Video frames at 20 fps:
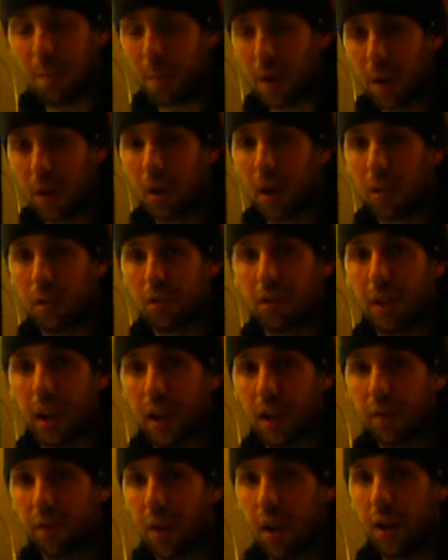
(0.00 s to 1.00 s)
have a better
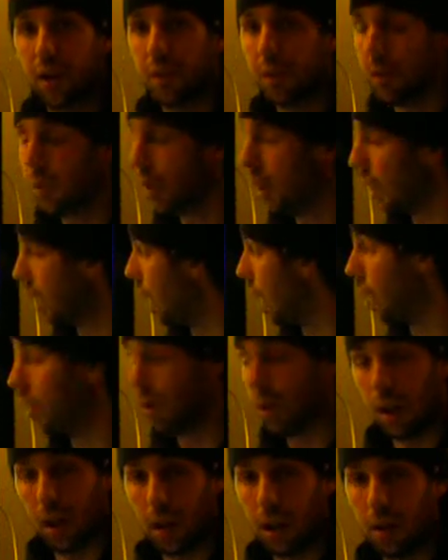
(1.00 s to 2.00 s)
understanding of how to do that
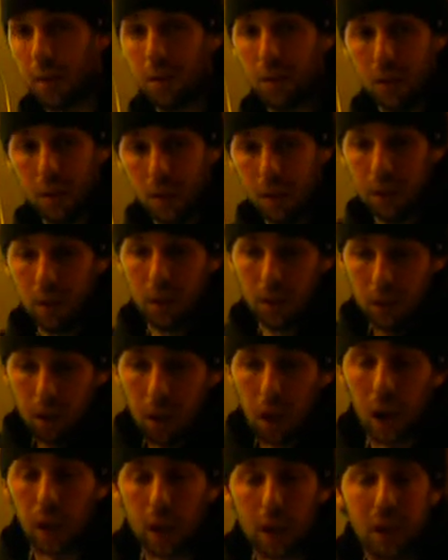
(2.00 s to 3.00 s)
now
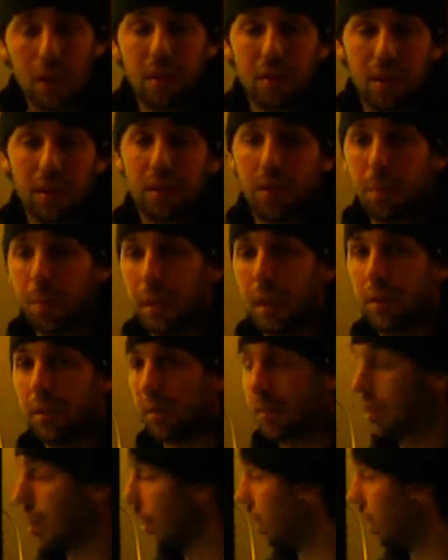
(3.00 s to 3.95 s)
on a consistent basis,